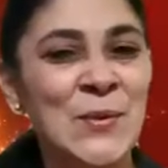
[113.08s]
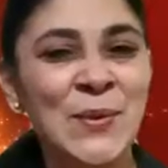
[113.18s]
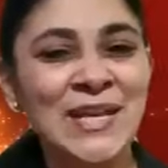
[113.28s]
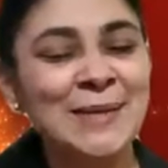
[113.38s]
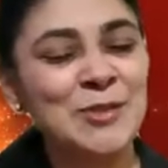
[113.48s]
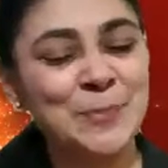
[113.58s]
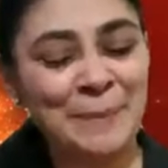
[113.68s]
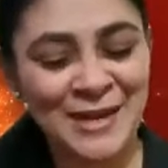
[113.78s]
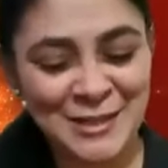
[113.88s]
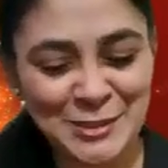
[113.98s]
Welcome to
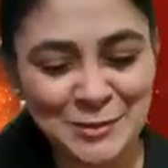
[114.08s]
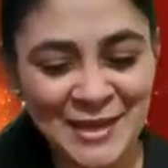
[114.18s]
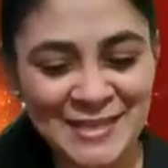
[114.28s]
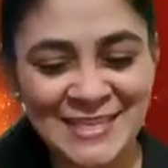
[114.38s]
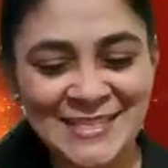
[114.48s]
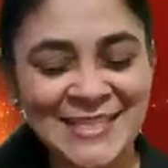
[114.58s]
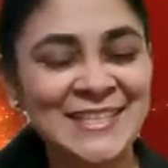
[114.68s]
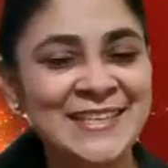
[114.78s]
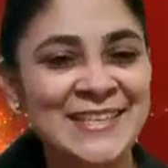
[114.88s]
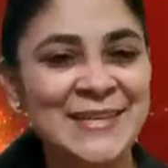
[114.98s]
part two, as I said
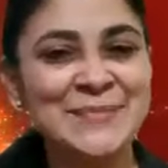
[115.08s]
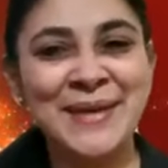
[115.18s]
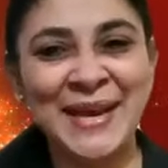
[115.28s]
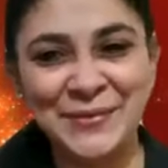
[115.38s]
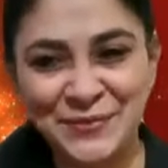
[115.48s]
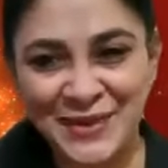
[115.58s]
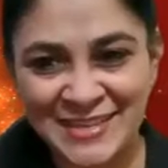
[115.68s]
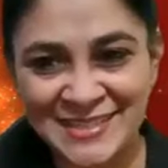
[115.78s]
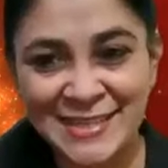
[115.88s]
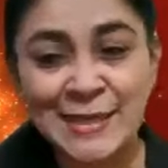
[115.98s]
earlier, my
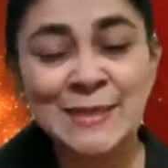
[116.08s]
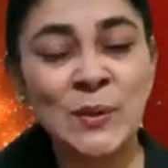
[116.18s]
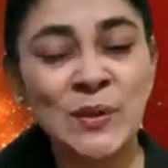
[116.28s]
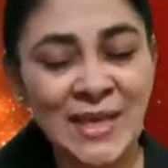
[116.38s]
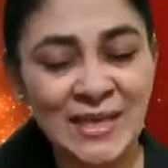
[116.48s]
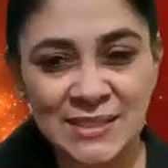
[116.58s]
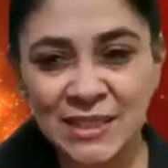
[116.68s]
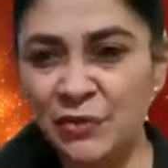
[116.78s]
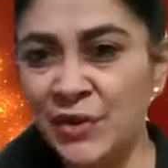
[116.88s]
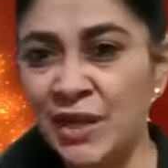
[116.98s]
friend. So yes,
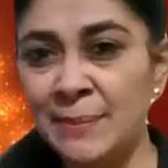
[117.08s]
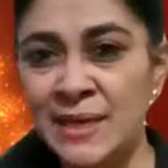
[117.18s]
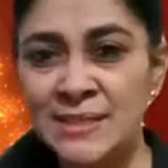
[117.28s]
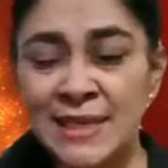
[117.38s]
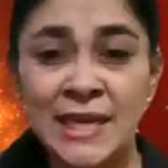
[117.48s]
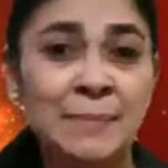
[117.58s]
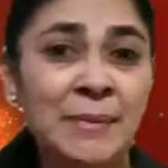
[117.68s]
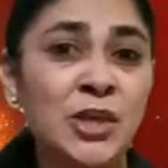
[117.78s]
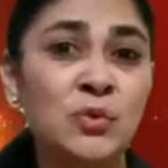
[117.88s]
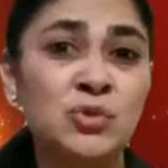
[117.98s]
if anybody's
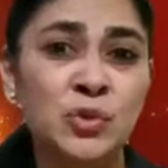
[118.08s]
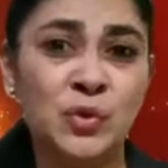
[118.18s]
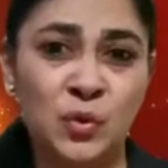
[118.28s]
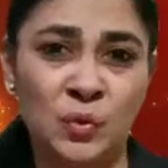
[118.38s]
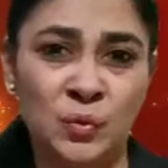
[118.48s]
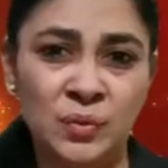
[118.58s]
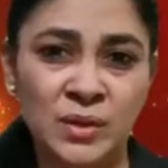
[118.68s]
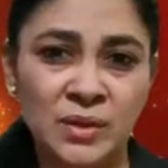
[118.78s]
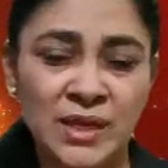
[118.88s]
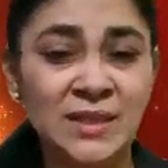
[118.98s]
enabling you to grow
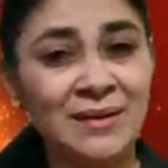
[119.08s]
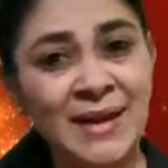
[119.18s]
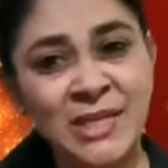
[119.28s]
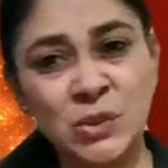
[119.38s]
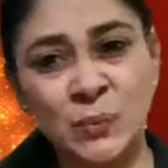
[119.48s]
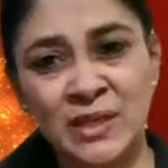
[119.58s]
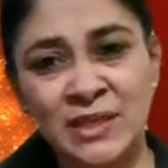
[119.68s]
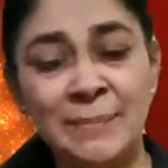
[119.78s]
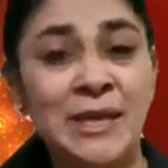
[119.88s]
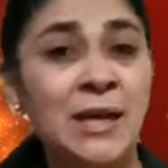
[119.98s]
in the right way,
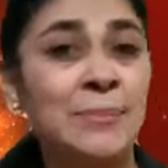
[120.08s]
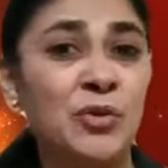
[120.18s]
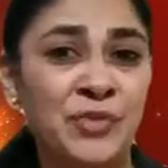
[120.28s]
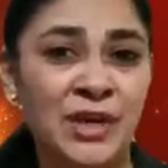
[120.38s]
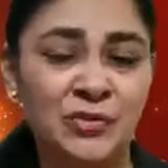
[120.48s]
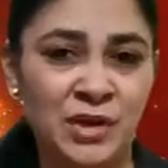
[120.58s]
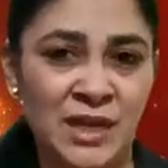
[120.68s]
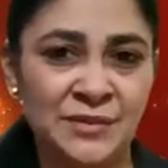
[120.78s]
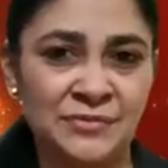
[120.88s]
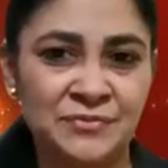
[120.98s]
they become your friend for
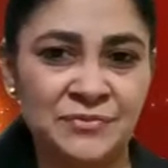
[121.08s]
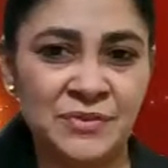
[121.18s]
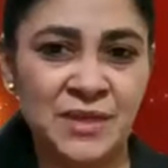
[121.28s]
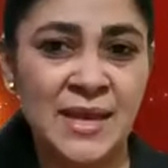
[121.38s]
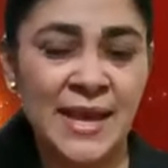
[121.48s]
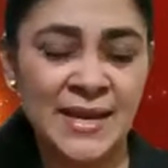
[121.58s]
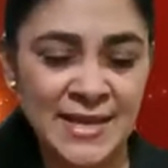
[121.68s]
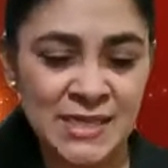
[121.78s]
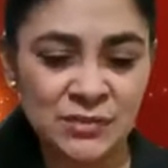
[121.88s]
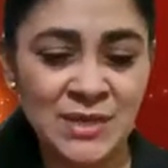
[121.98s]
life. And
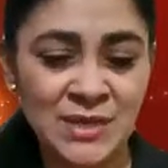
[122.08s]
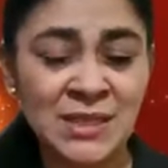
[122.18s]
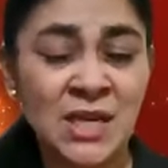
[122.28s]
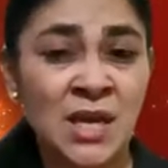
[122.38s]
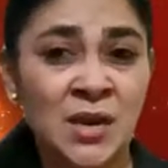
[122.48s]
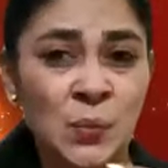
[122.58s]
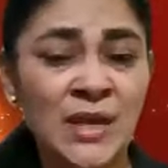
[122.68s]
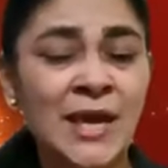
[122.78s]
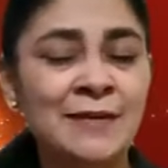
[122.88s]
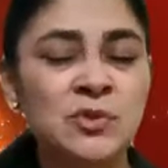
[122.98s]
yes, friends,
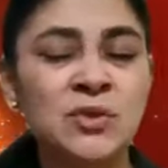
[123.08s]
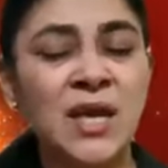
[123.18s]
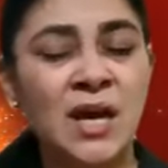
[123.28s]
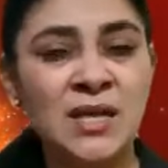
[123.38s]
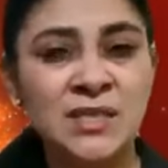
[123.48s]
we have today our